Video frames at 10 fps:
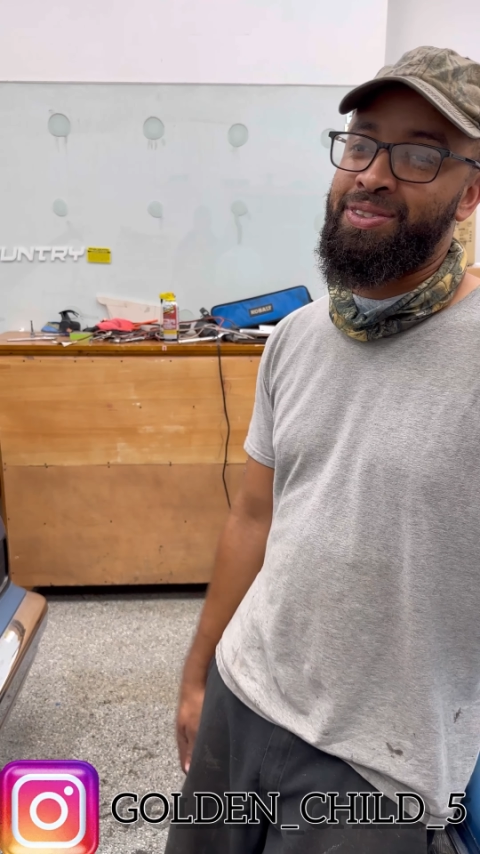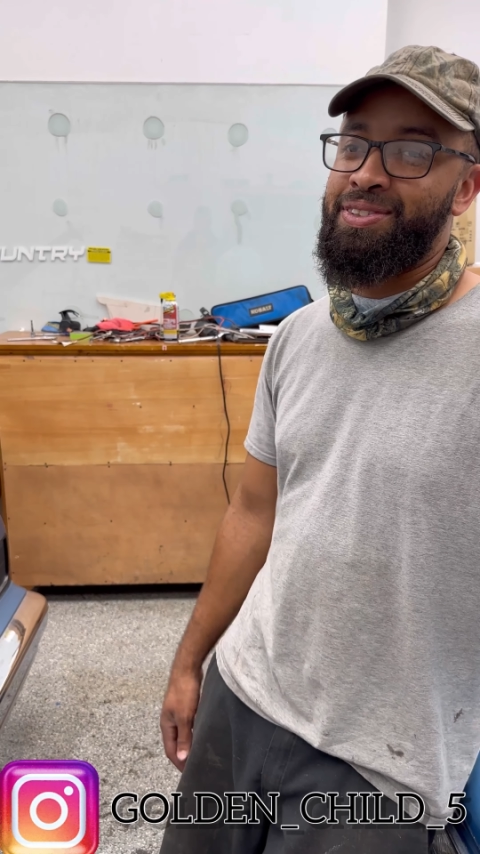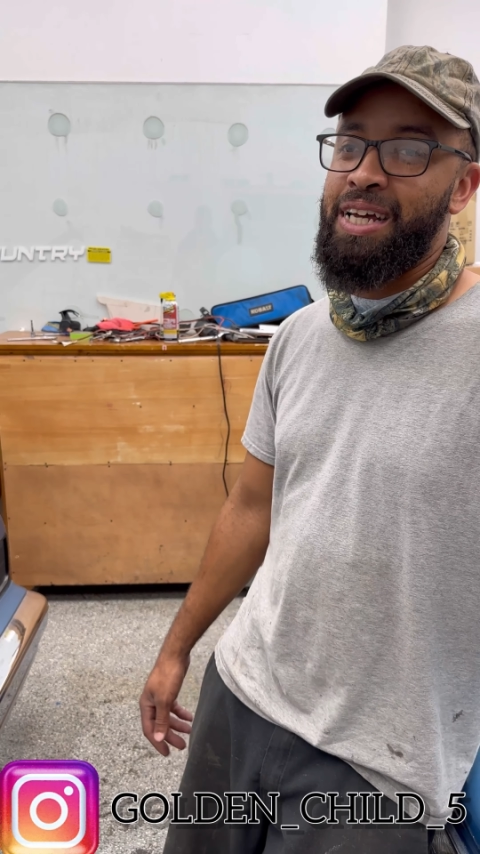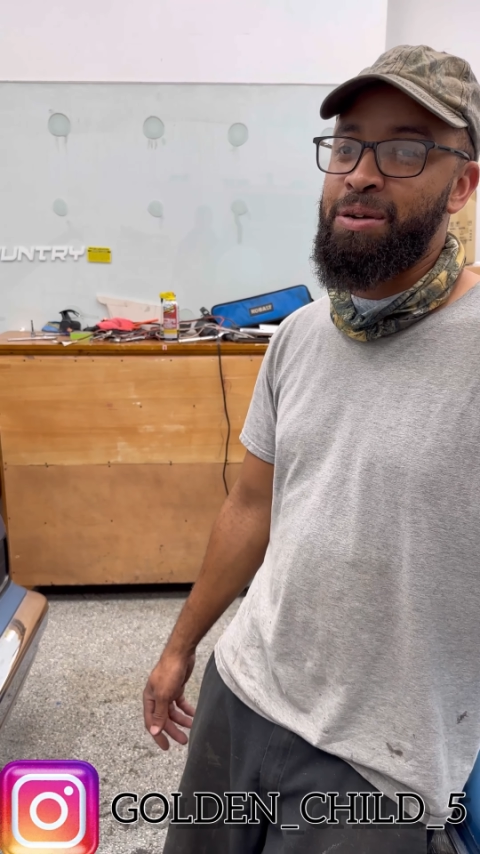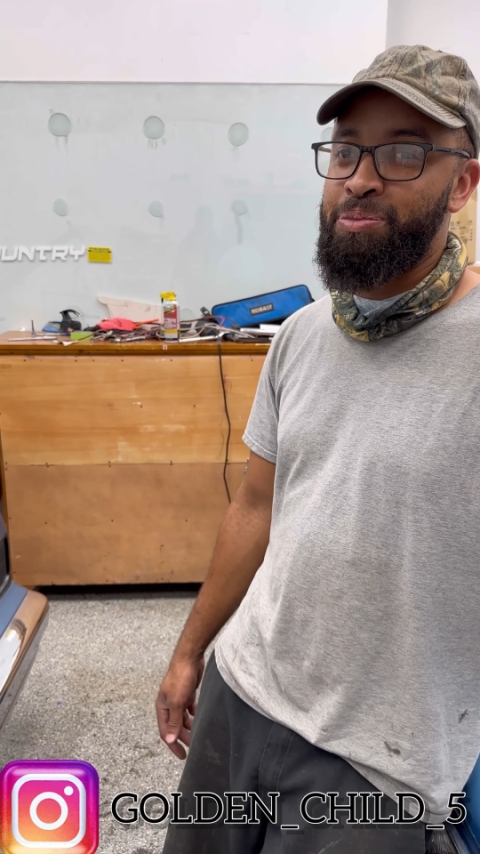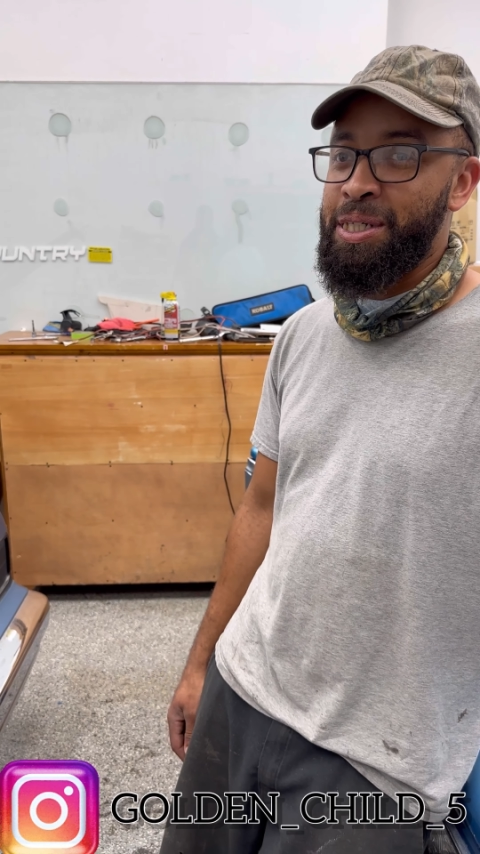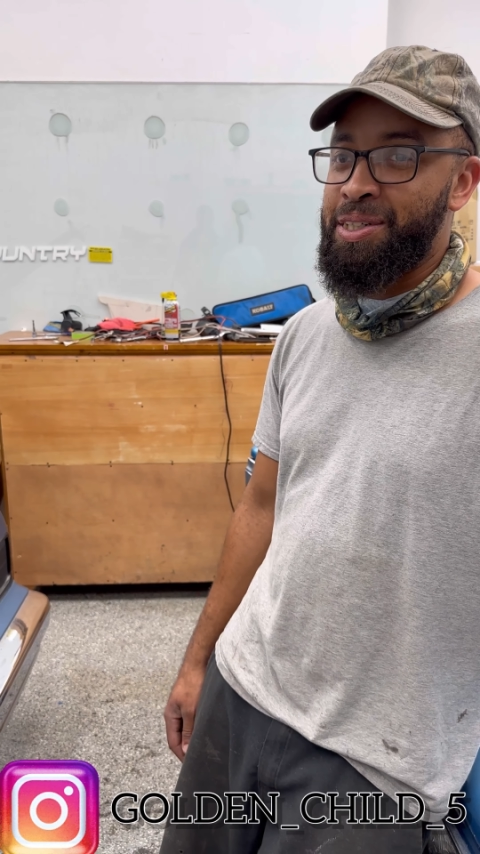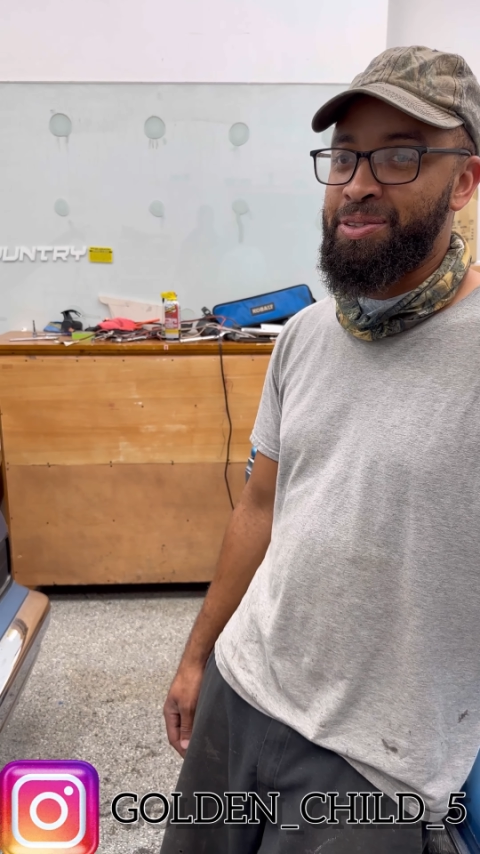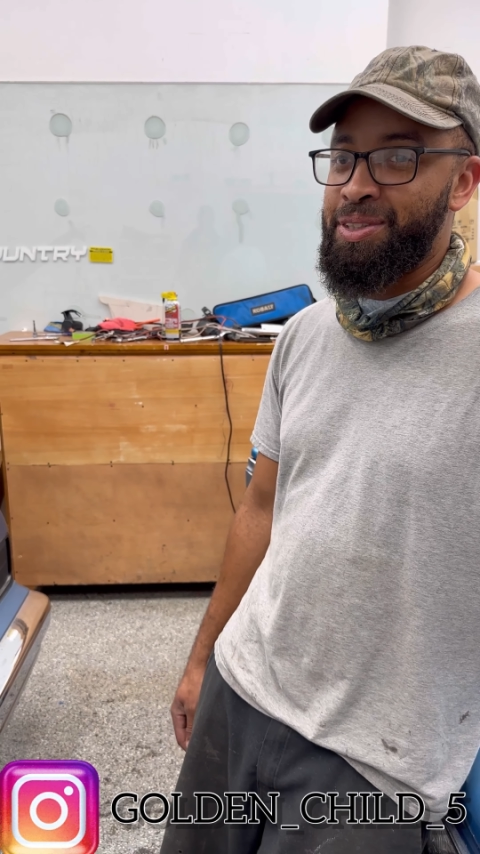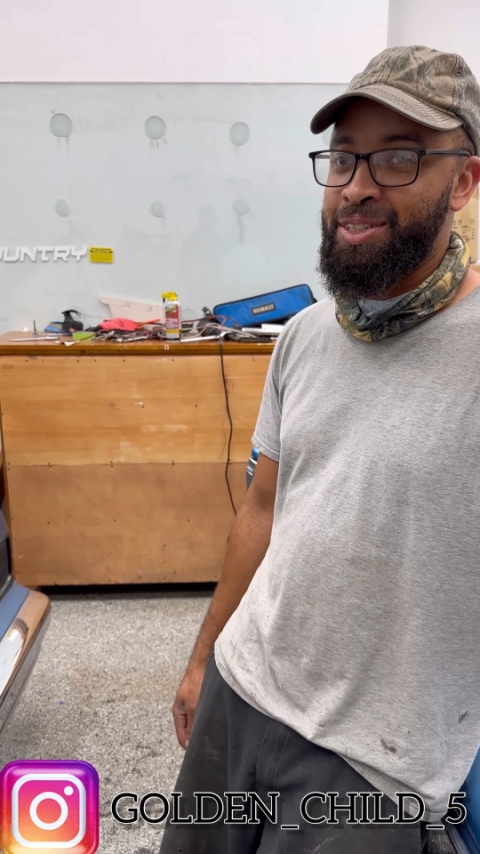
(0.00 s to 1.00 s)
I begged
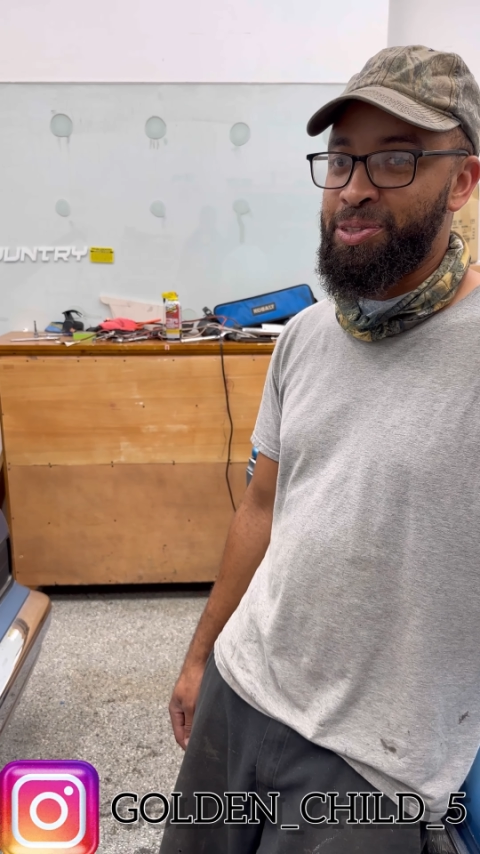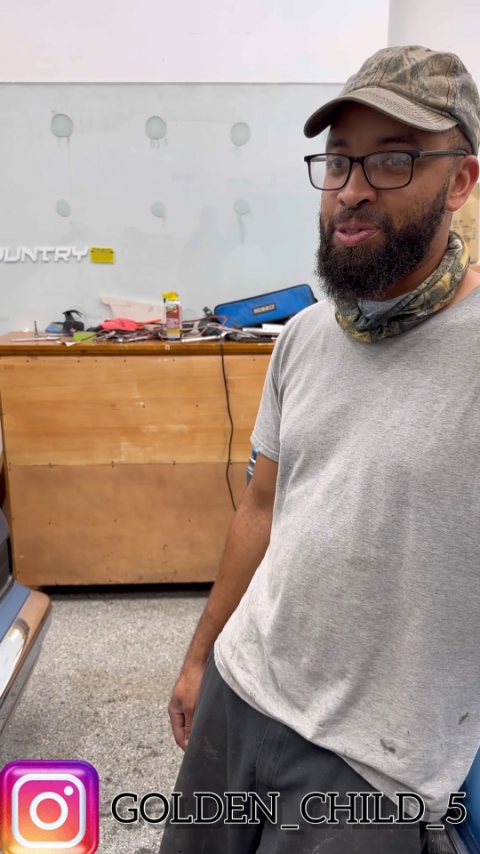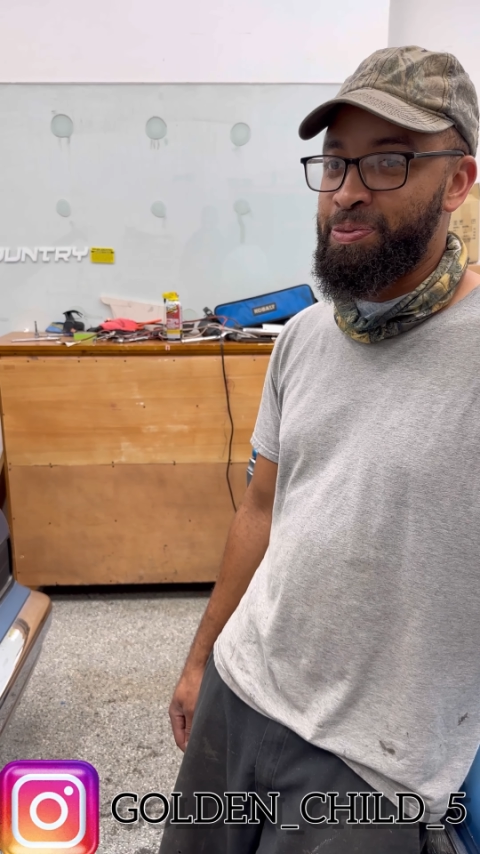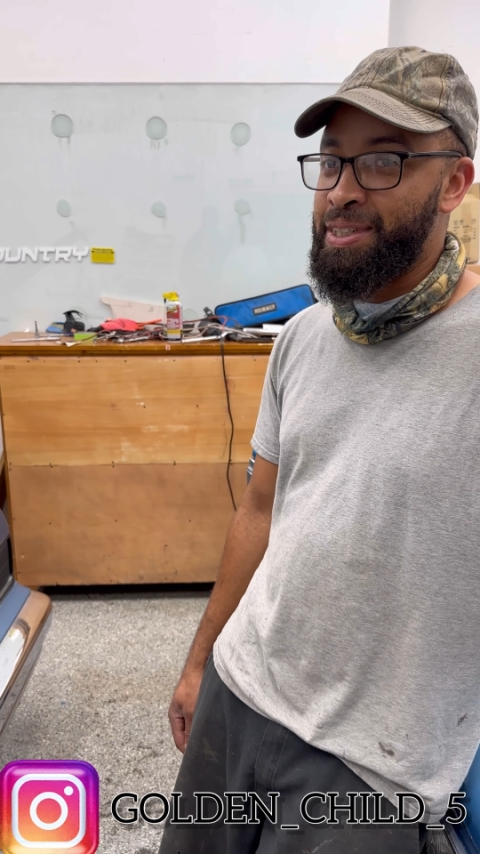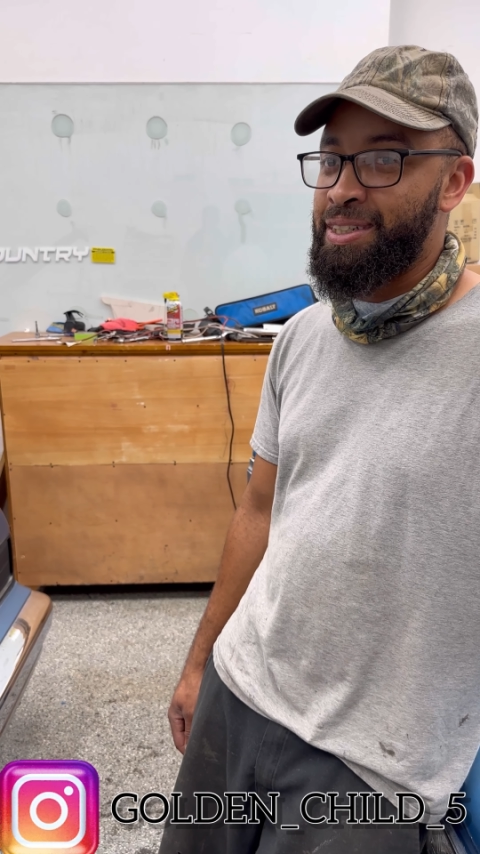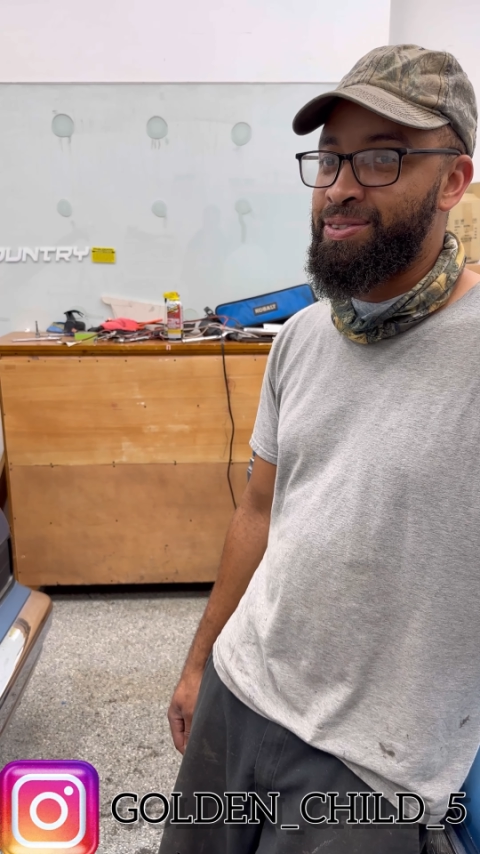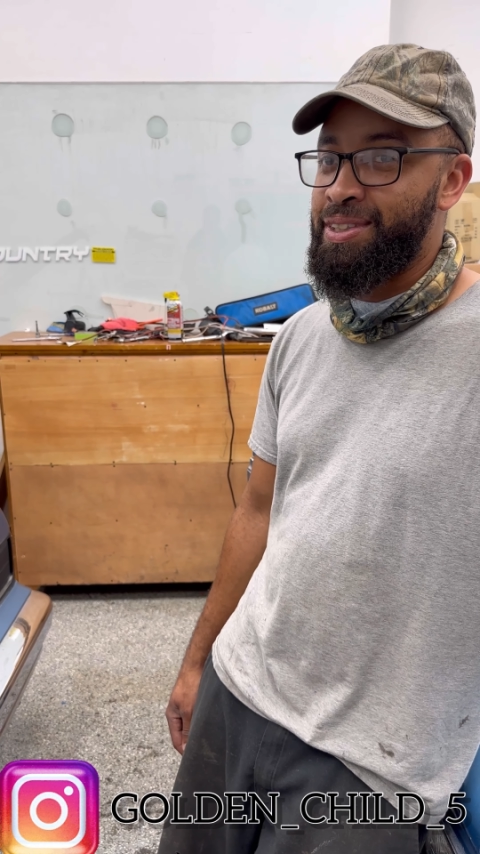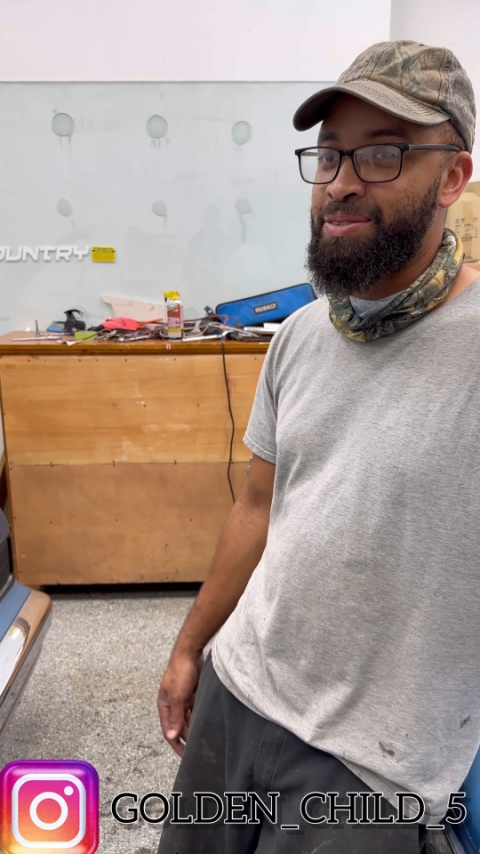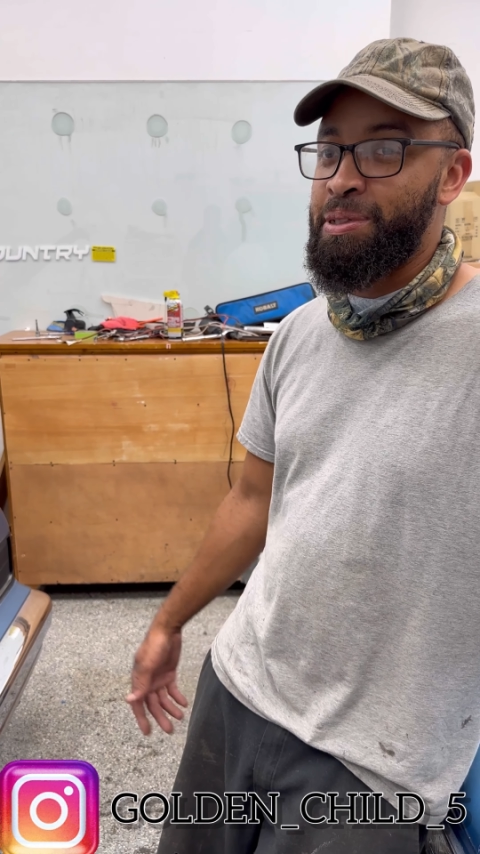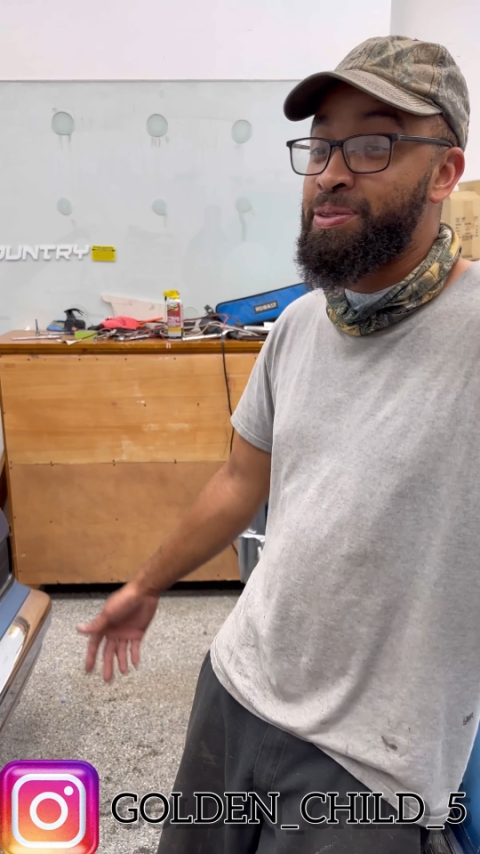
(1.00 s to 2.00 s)
them to do it, but he
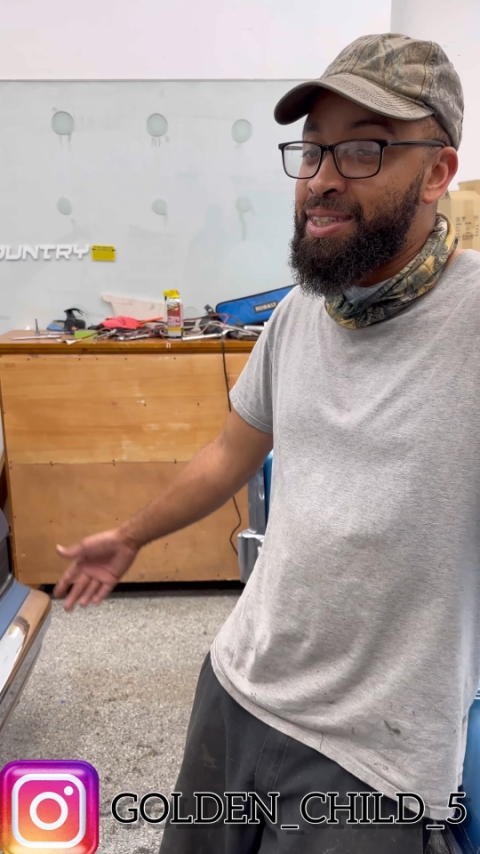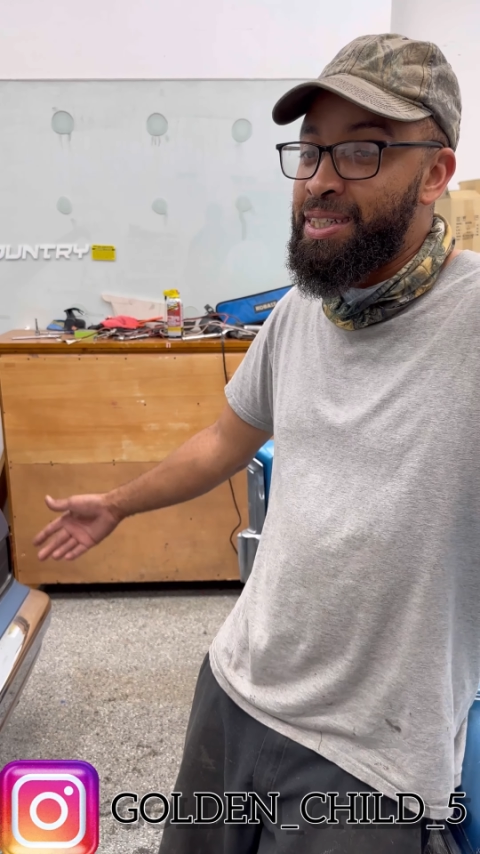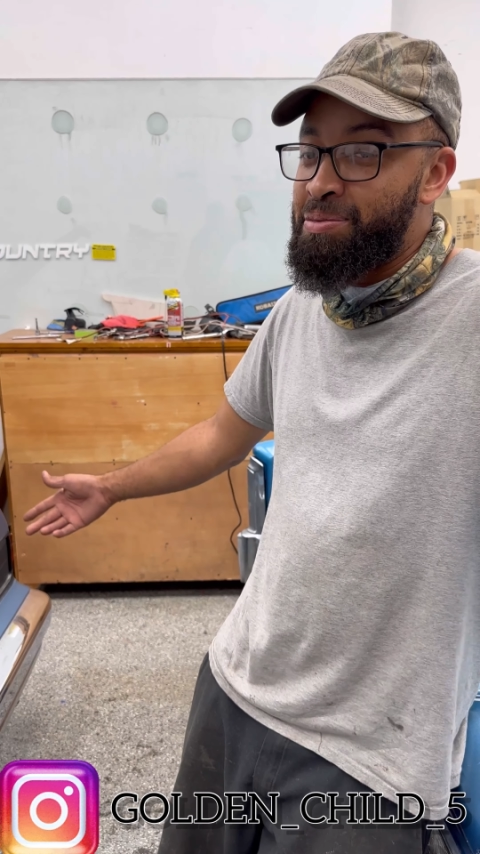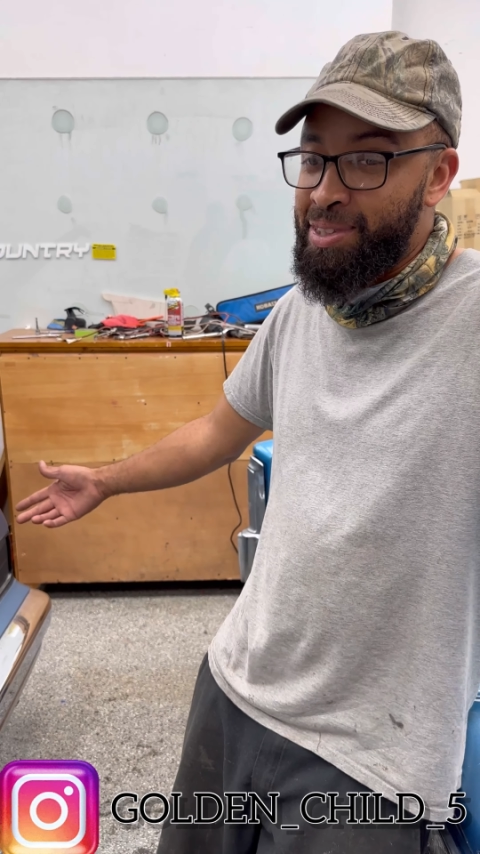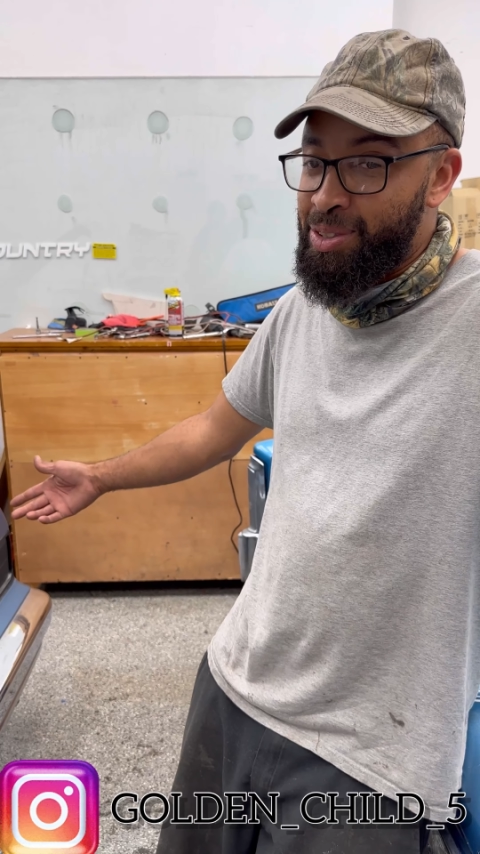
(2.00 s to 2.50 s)
wouldn't. People think bigger